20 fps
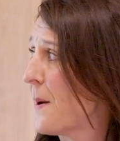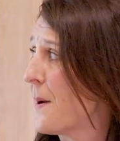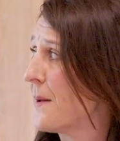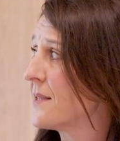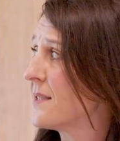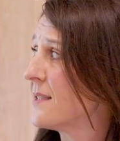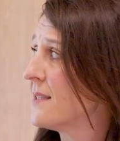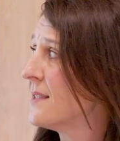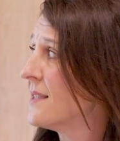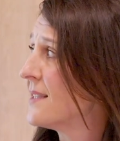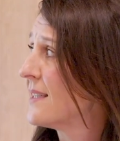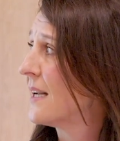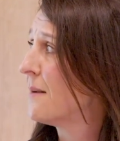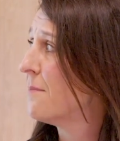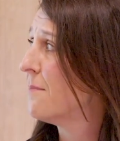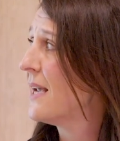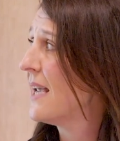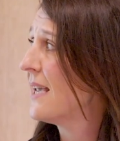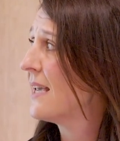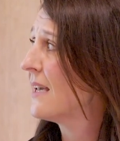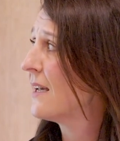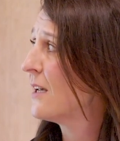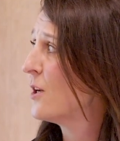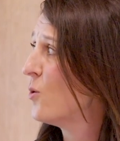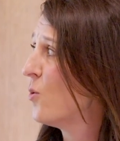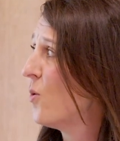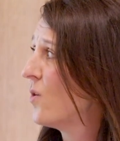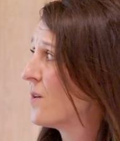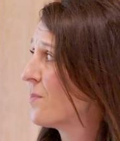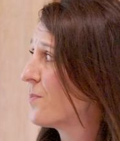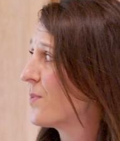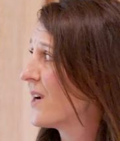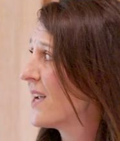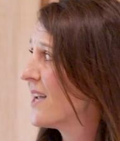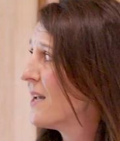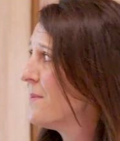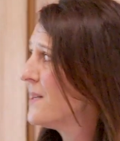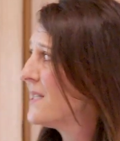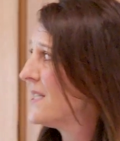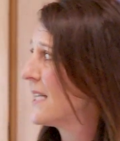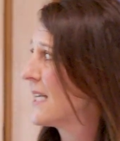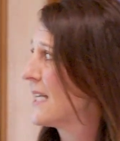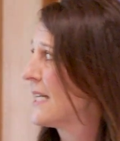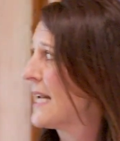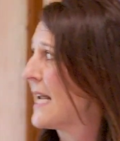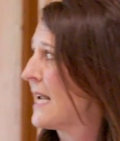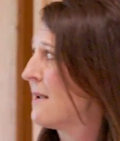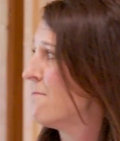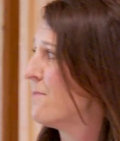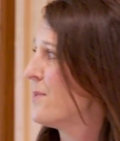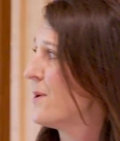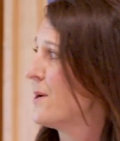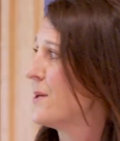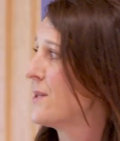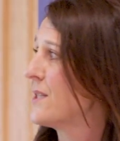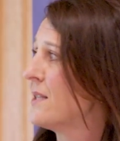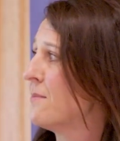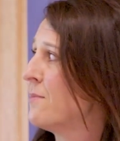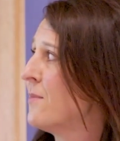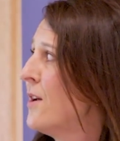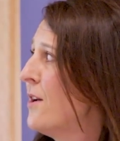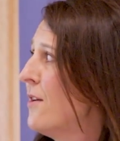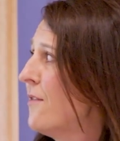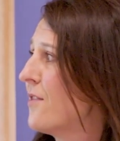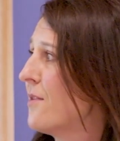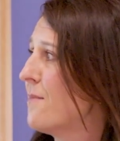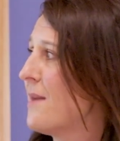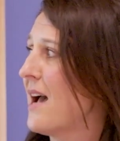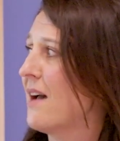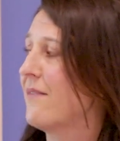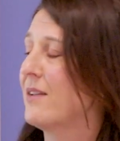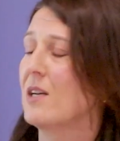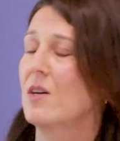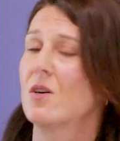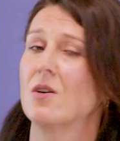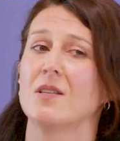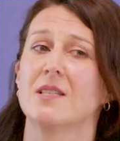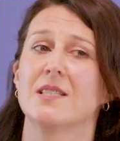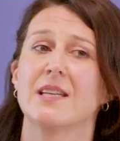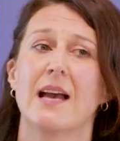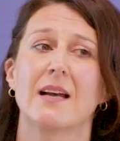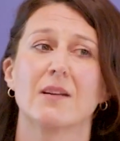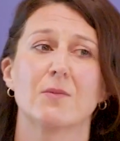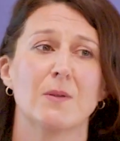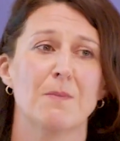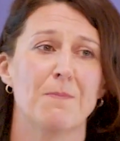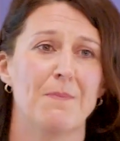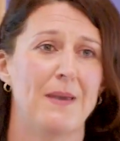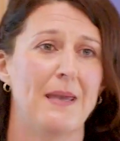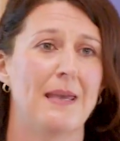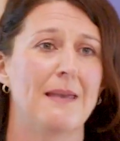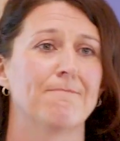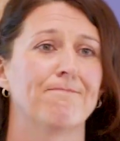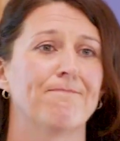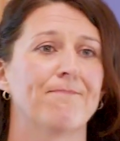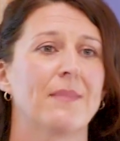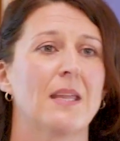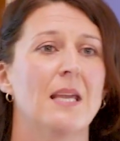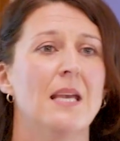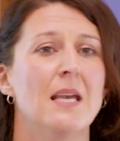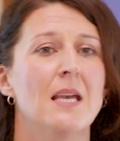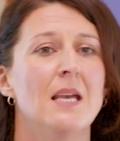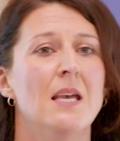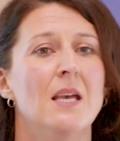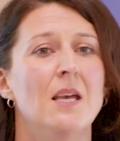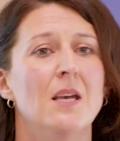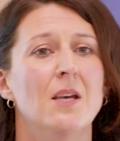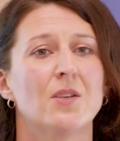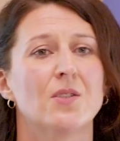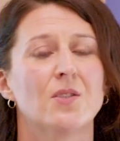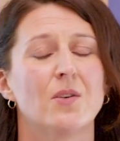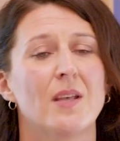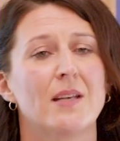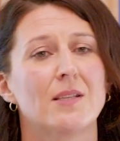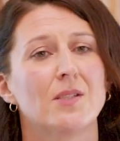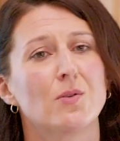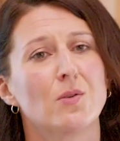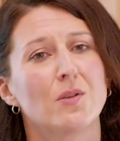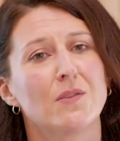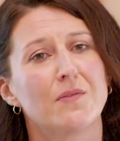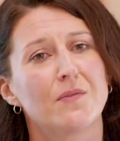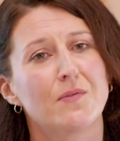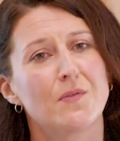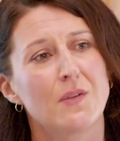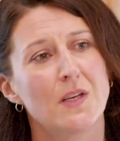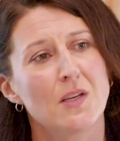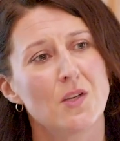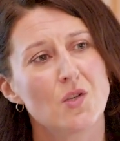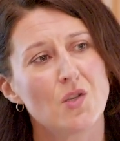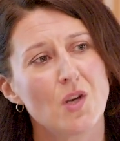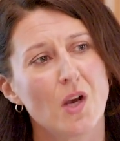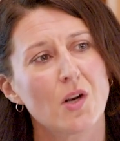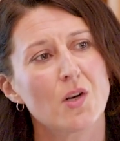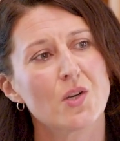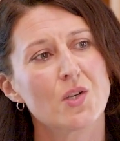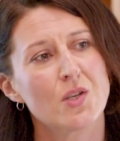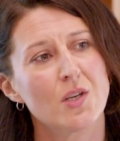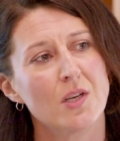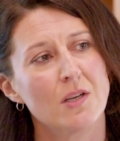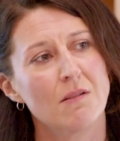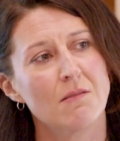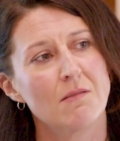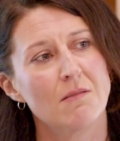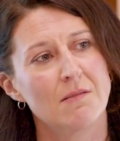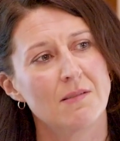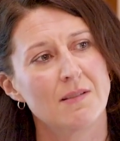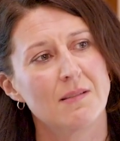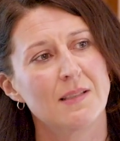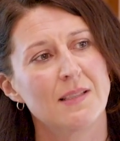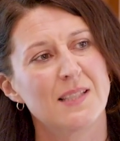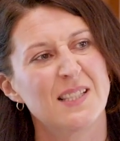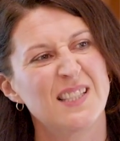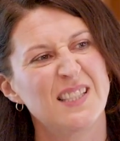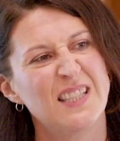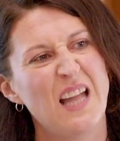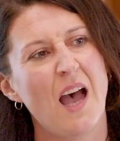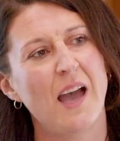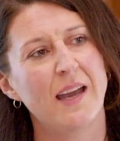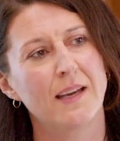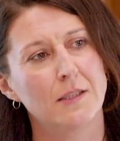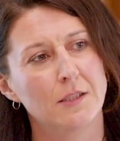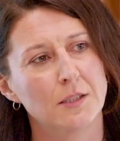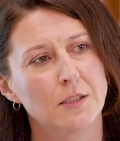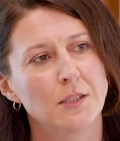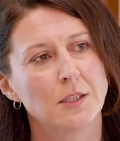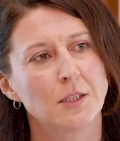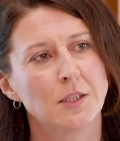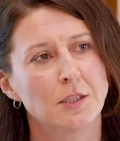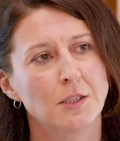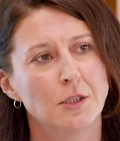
persons, and making an order prohibiting a named person from having contact with P. So there's sort of injunction style